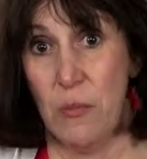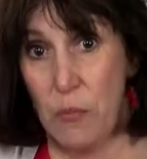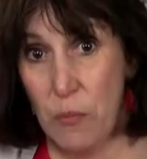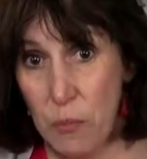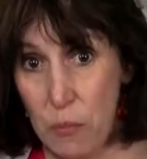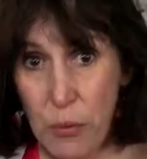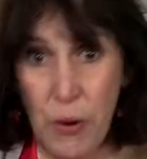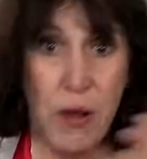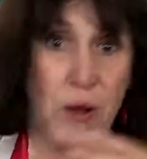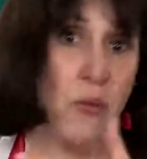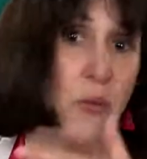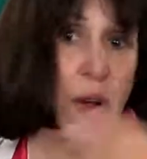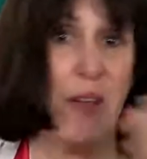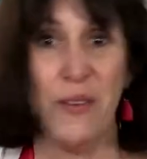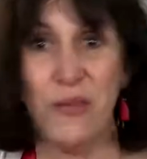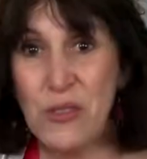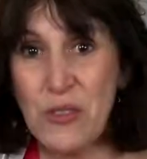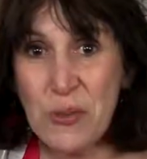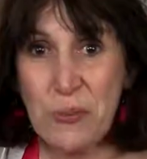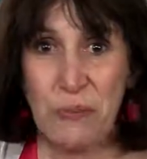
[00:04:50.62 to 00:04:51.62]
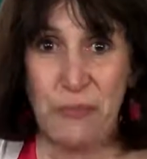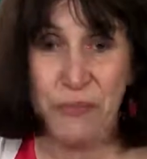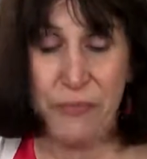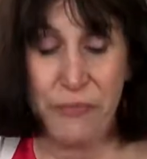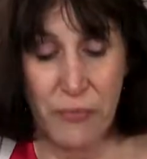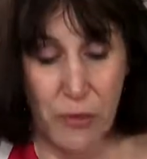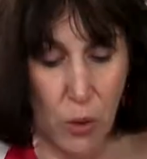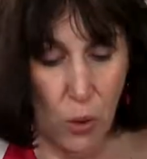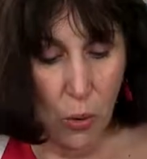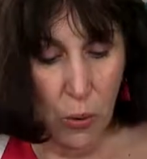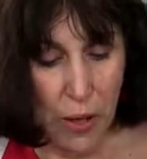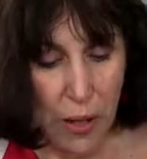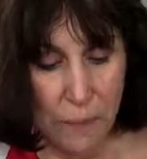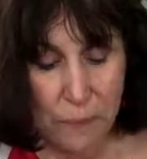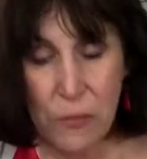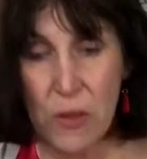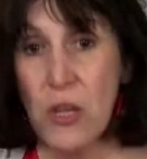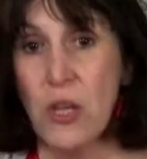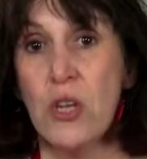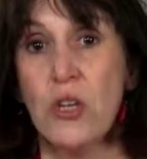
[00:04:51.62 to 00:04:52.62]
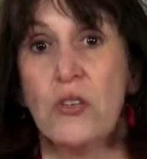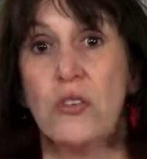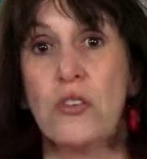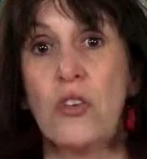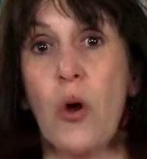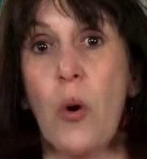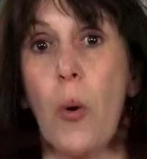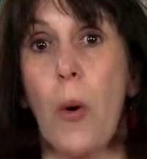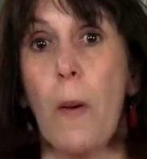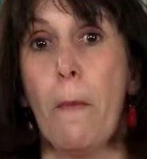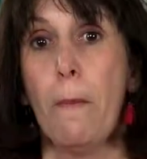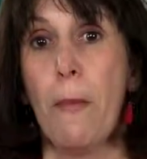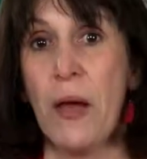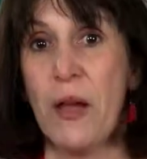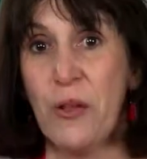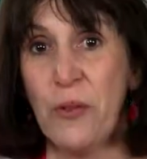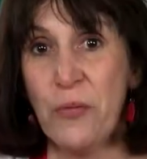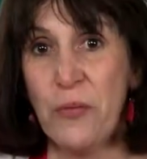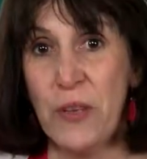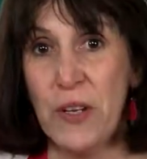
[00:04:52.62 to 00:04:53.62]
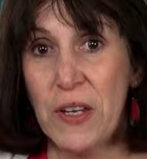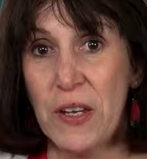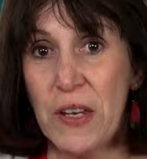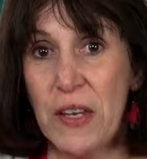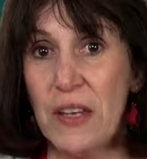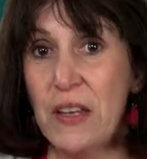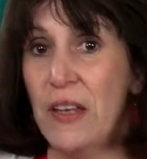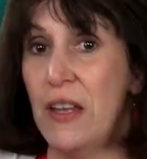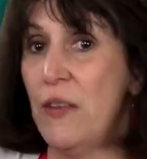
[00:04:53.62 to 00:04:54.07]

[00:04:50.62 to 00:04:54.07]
brainwaves. Okay, so Michael Finnegan,